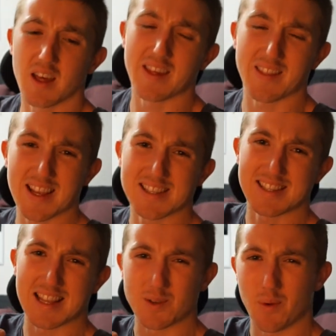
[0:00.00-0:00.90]
I think
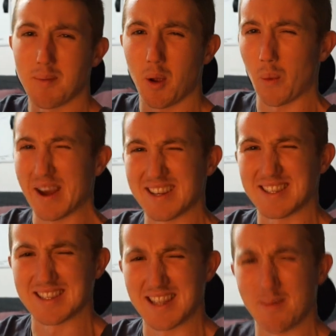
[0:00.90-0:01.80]
that's, that's one of my
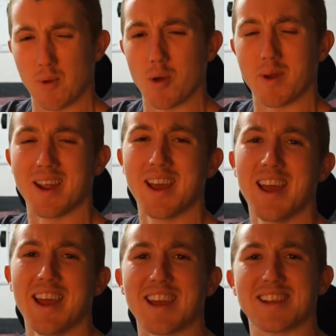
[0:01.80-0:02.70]
weaknesses at the moment.
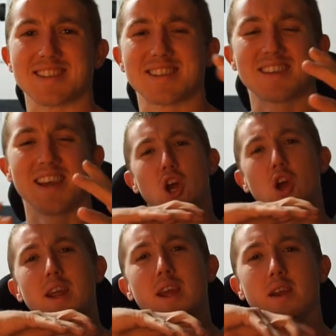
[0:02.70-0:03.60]
It's
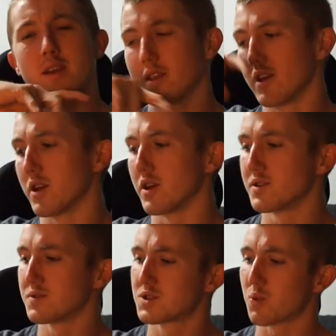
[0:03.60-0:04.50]
turning the
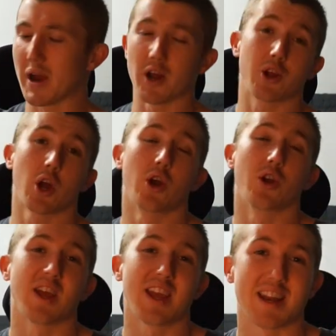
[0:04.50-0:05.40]
pseudo
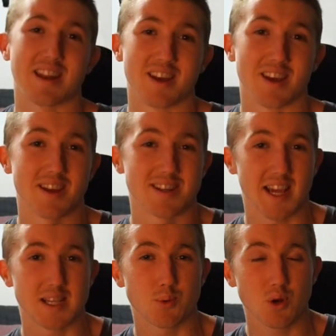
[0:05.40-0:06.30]
code in the
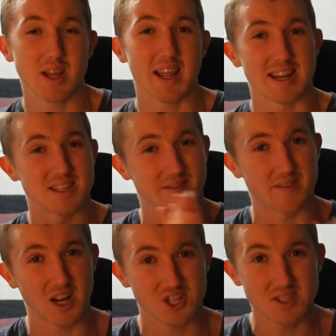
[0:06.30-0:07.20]
textbook into
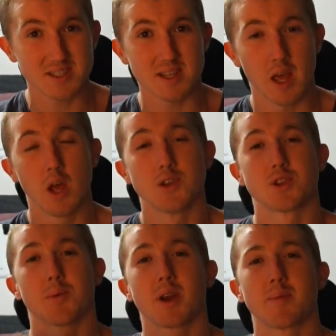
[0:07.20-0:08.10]
functions.
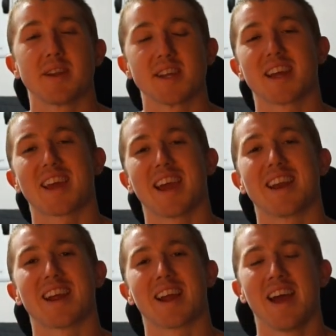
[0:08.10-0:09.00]
So I'm going to be
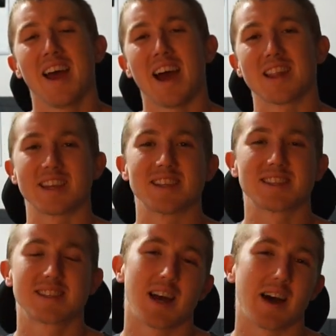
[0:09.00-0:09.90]
dedicating at
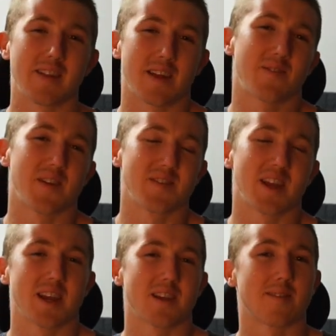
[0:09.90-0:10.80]
least, I think,
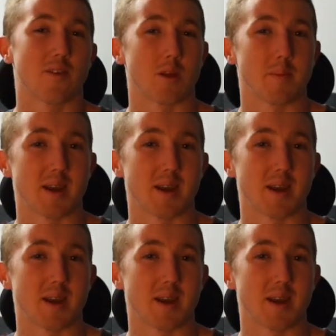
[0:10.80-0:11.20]
15 to 30